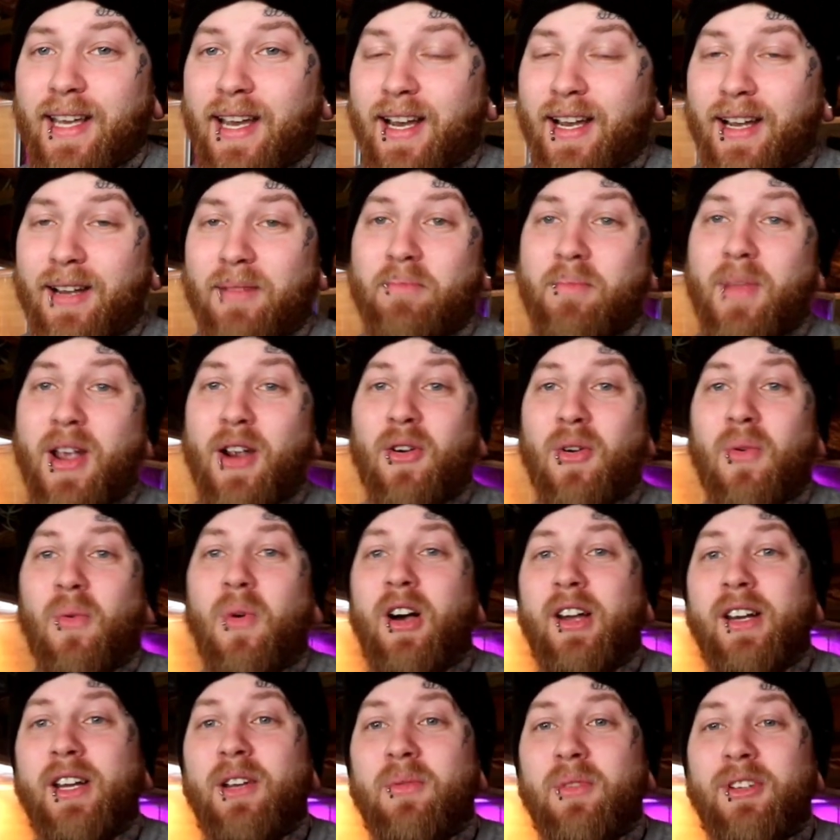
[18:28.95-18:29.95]

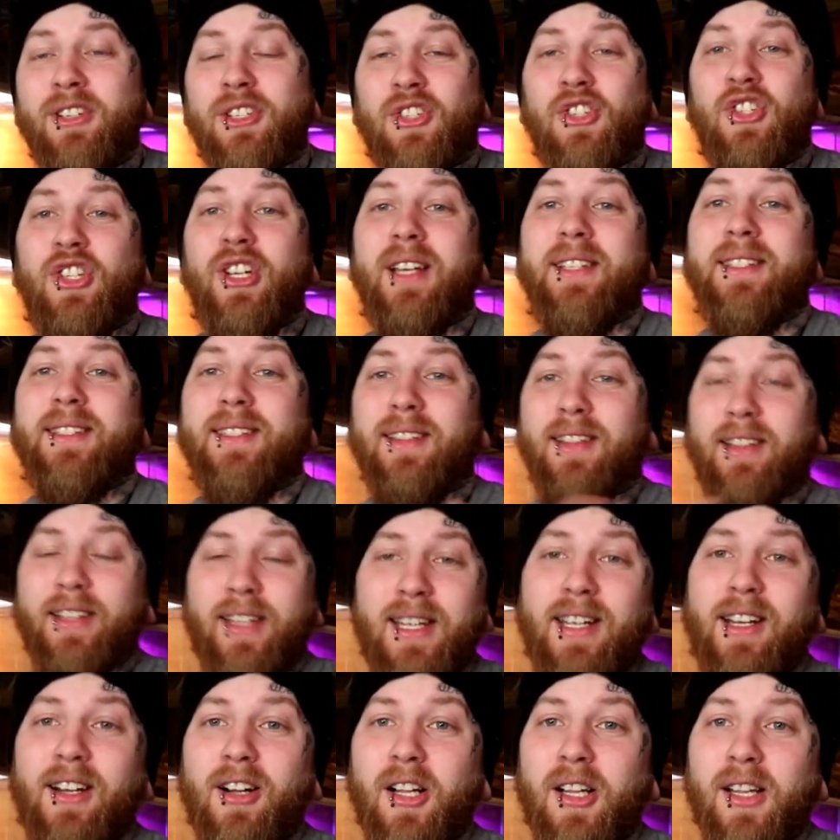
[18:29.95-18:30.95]
Marijuana was just
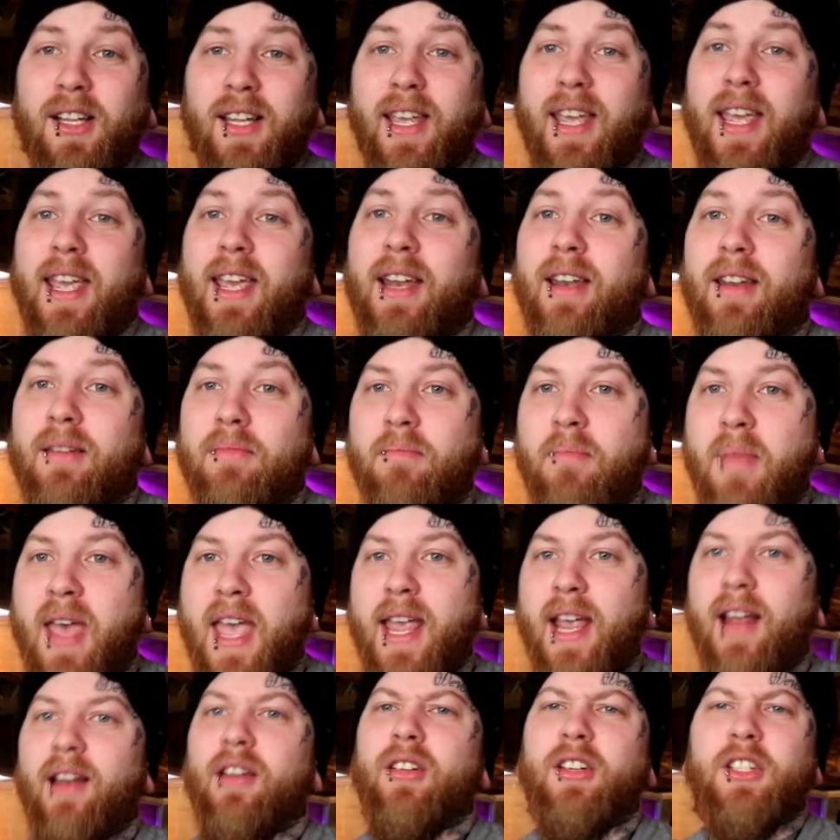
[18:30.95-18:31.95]
legal in
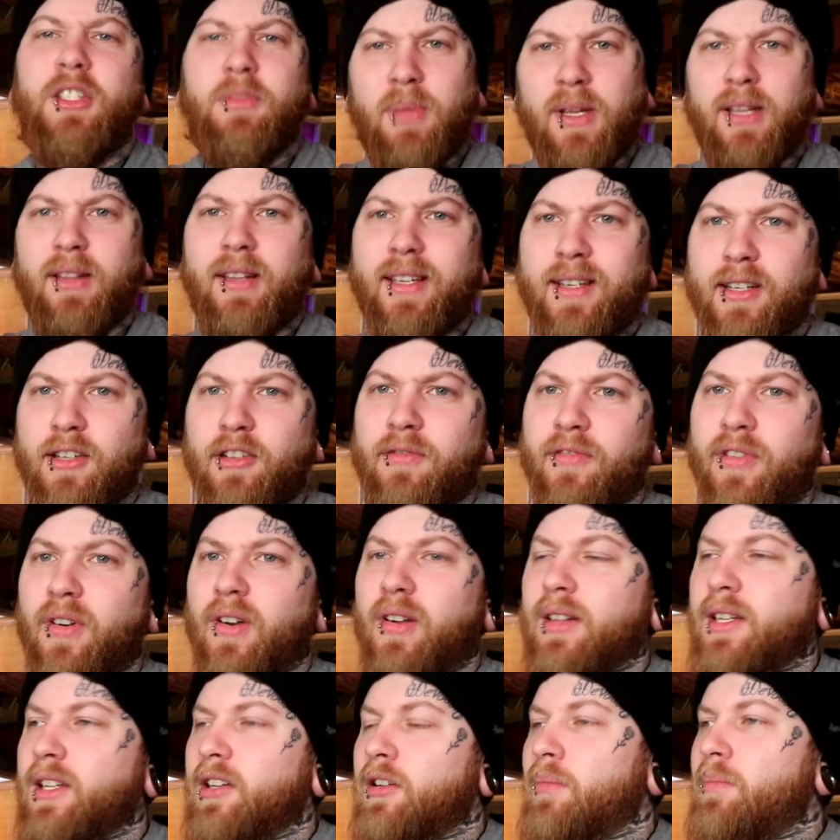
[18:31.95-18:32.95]
Maine, or it's been legal
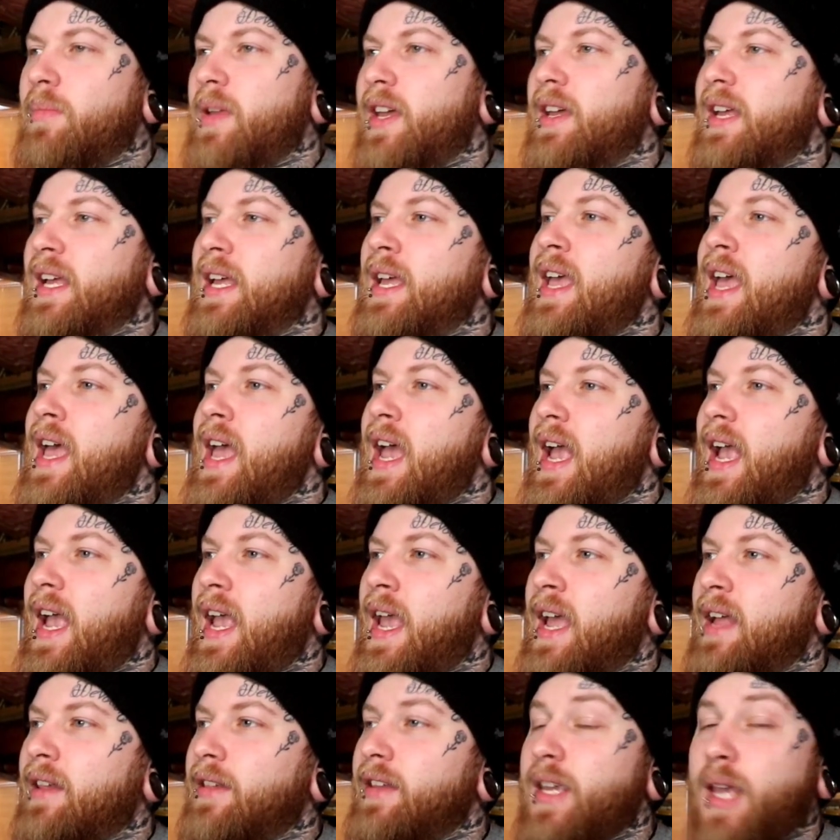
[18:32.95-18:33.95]
for a little bit,
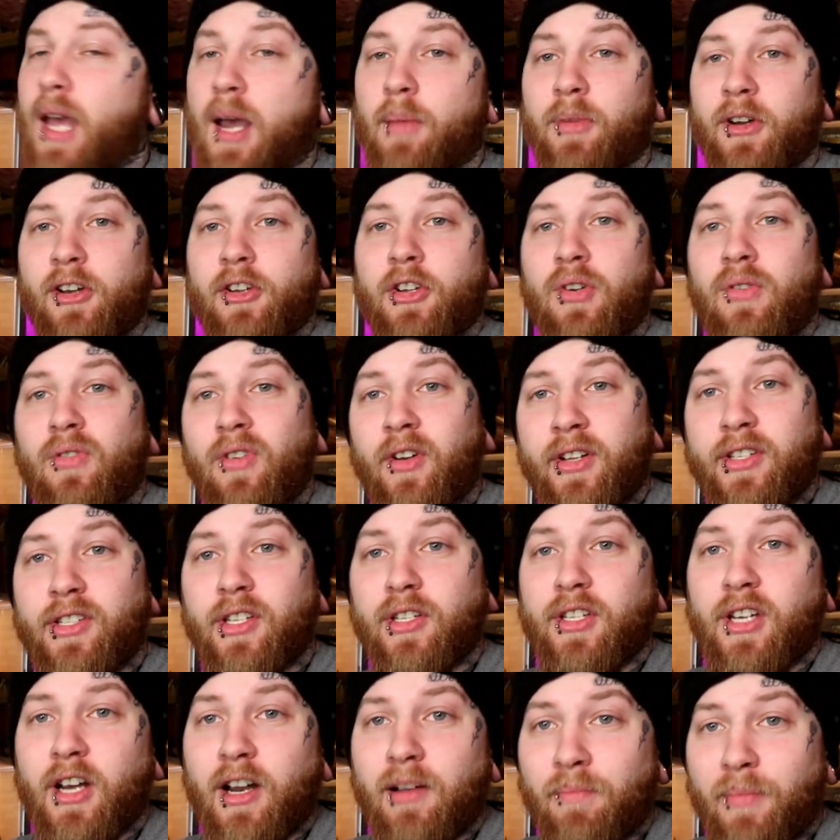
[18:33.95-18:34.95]
and the opportunities
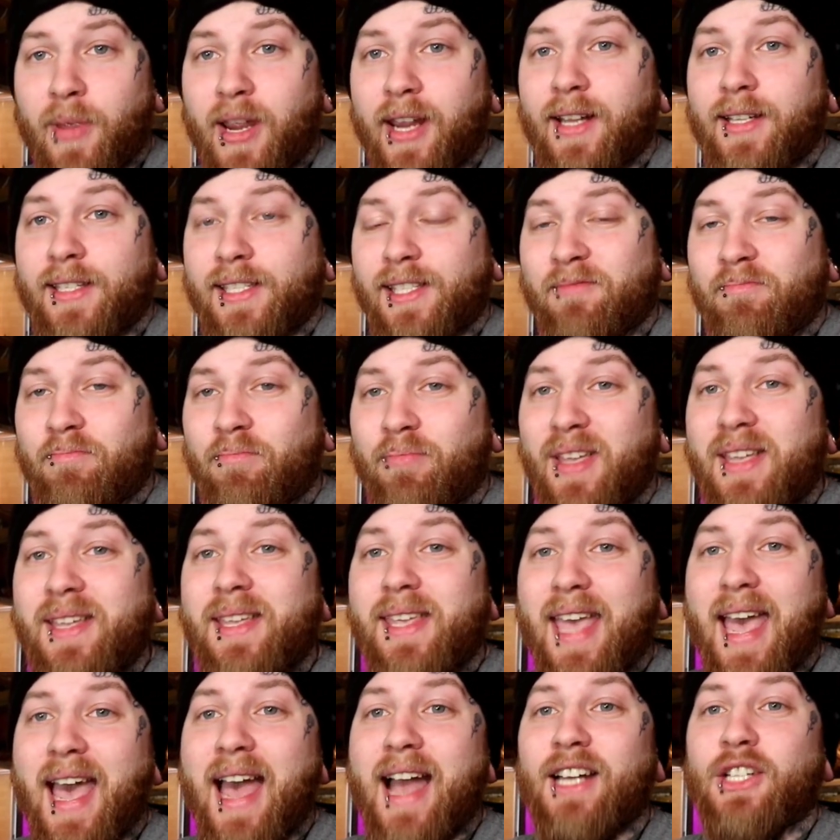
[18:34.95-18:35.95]
to start making some
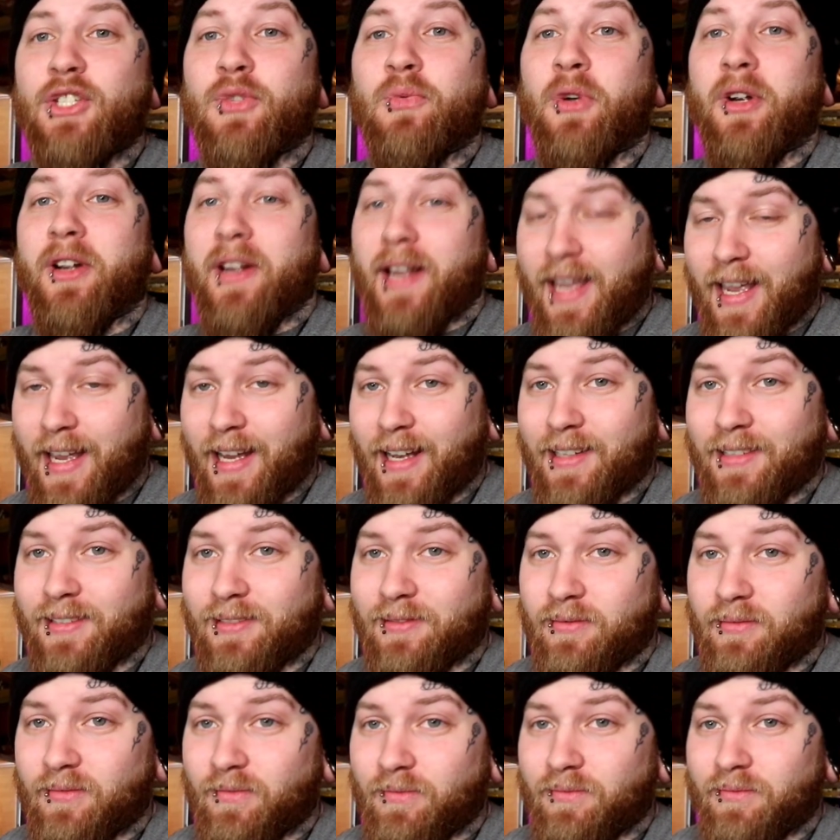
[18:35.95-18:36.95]
big cash were
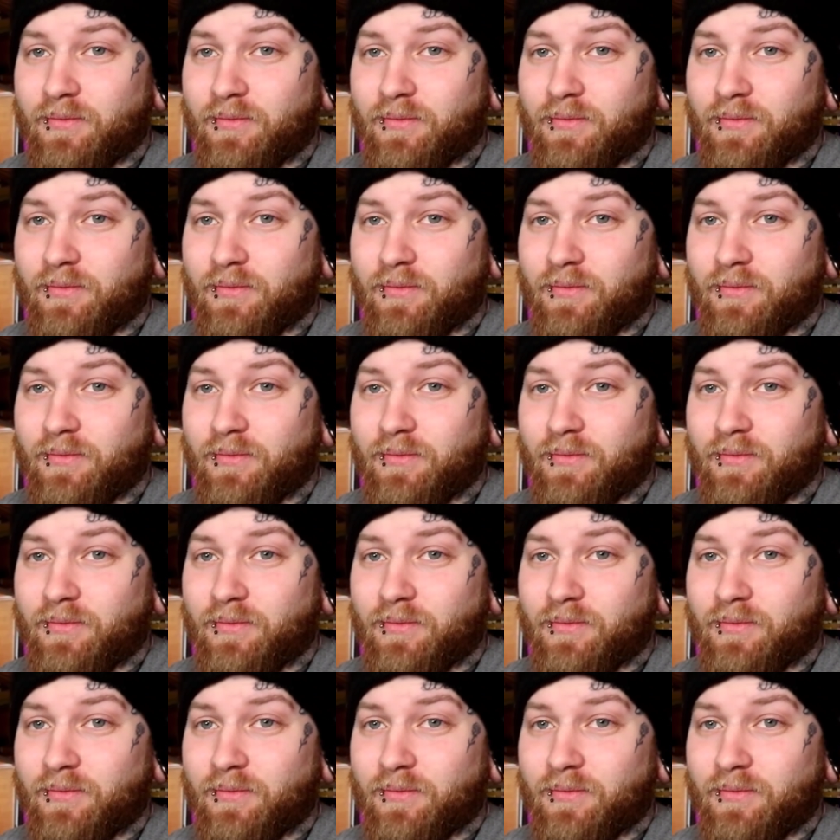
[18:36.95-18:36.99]
in.